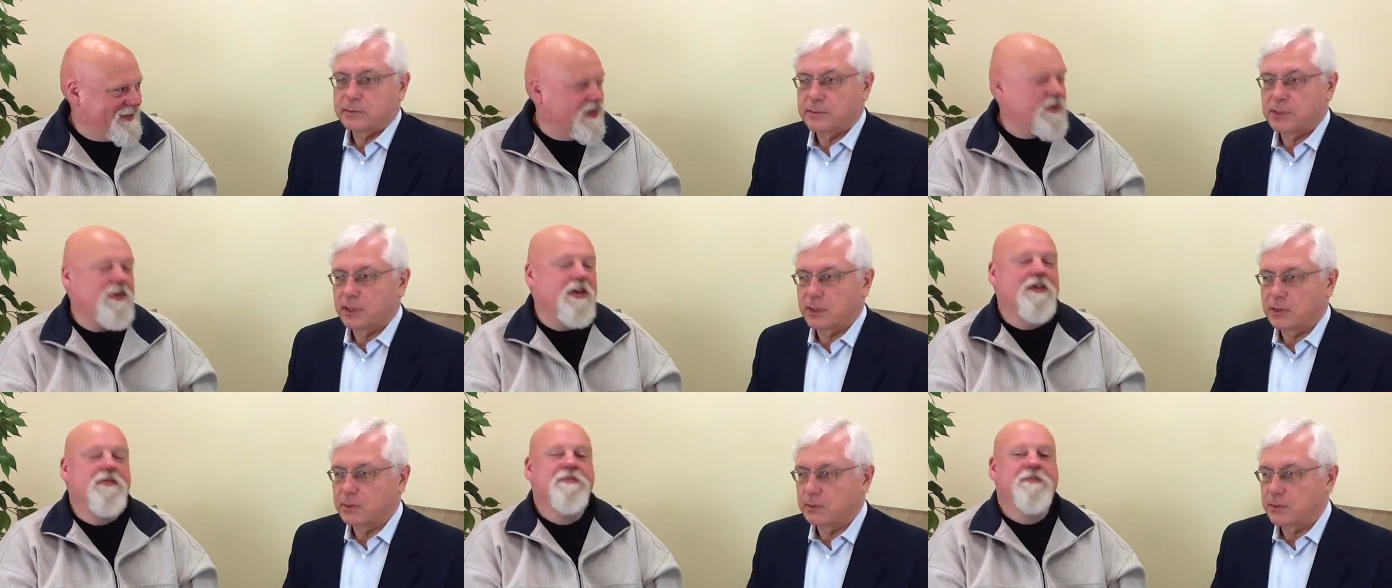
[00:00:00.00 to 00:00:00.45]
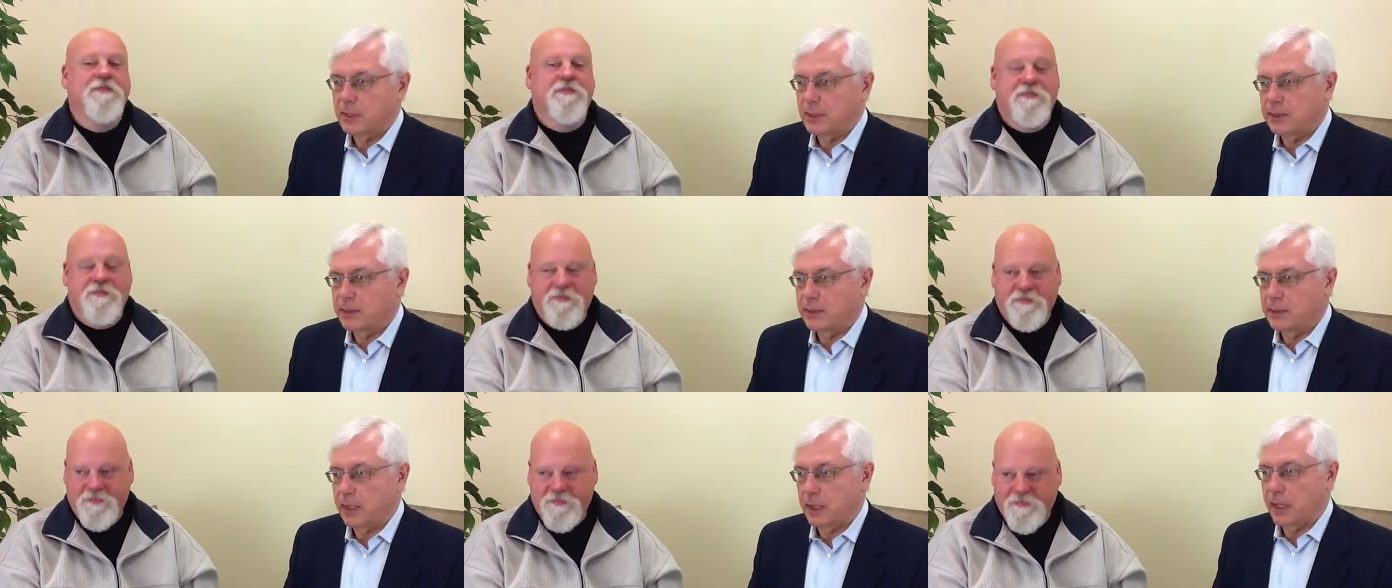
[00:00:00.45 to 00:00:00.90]
Speaker 1: Okay. So
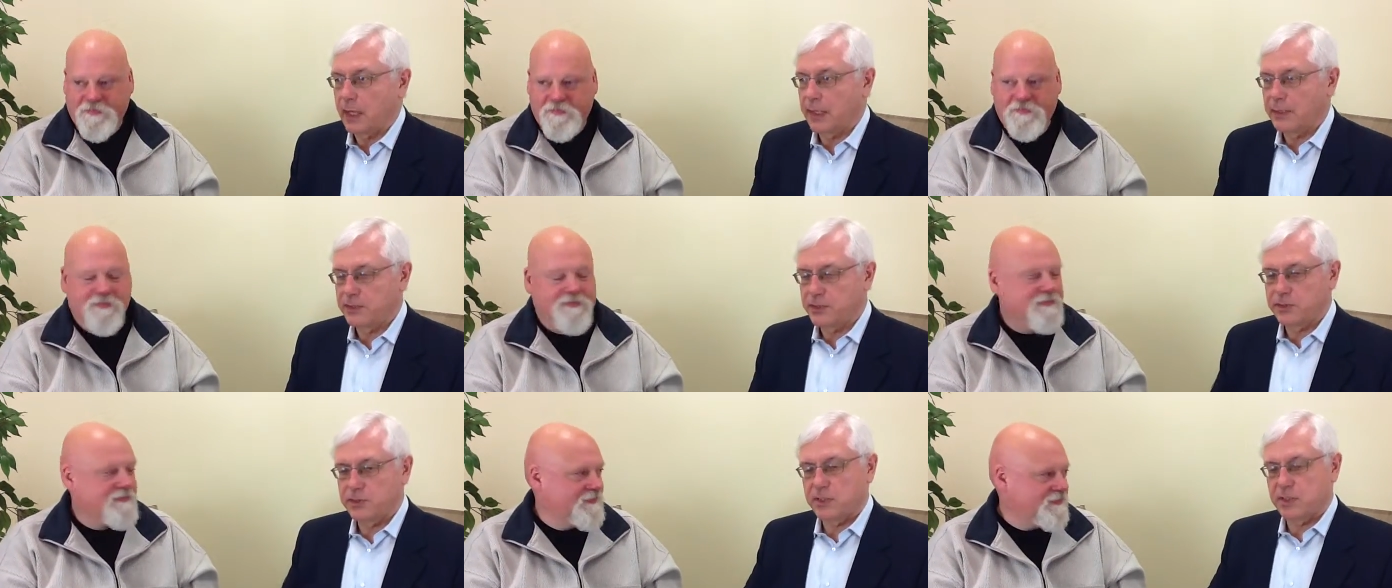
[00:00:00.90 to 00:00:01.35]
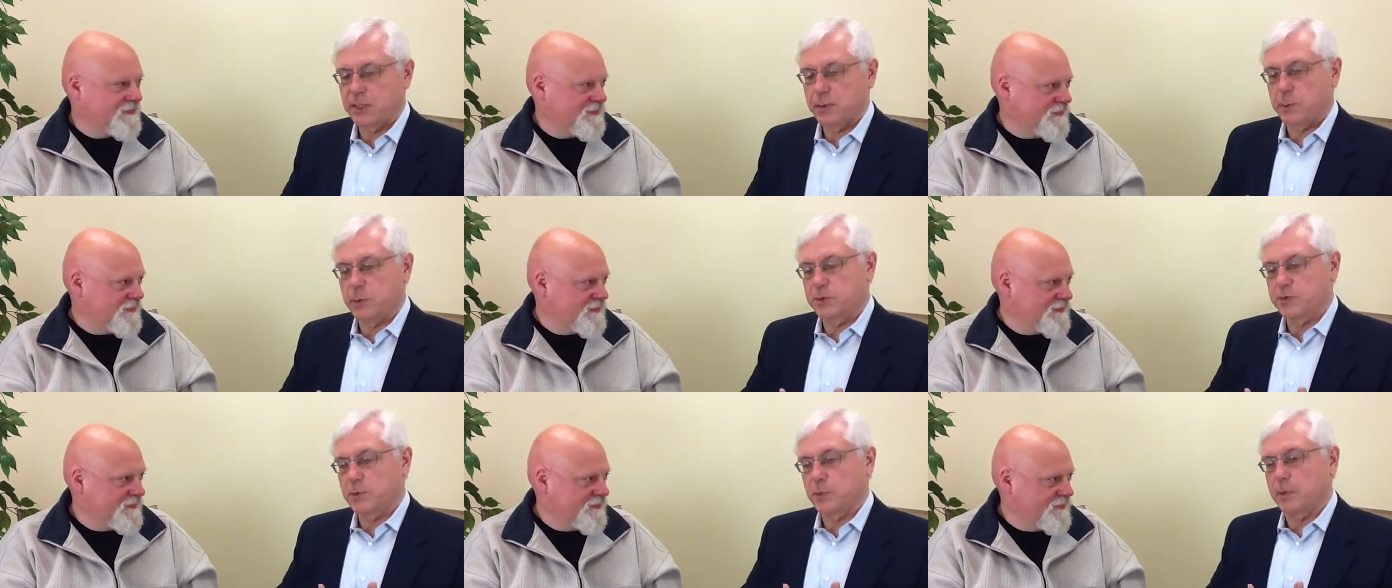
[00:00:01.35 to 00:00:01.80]
I, I just, it
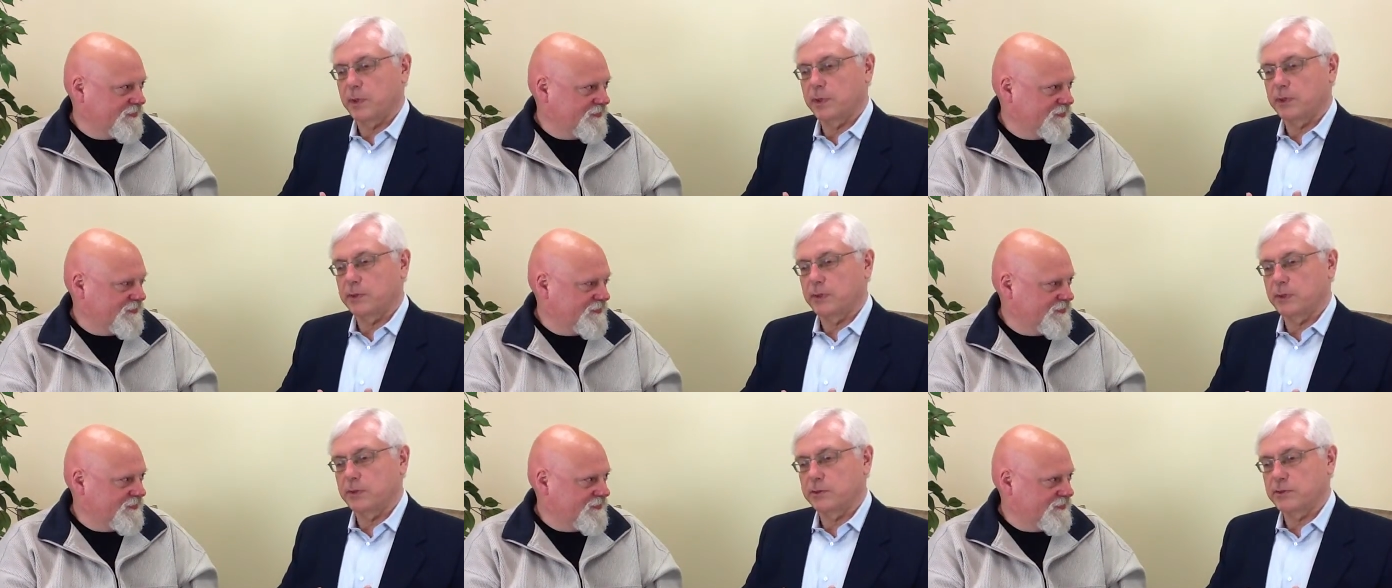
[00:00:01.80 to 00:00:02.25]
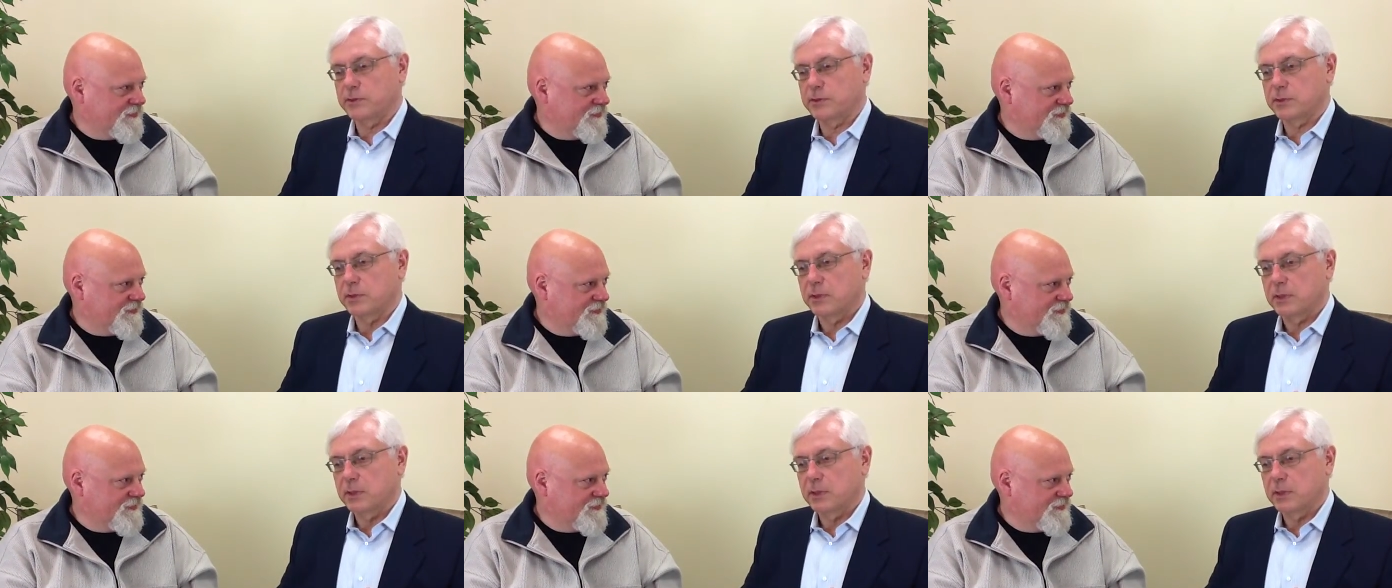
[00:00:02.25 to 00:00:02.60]
was one of those,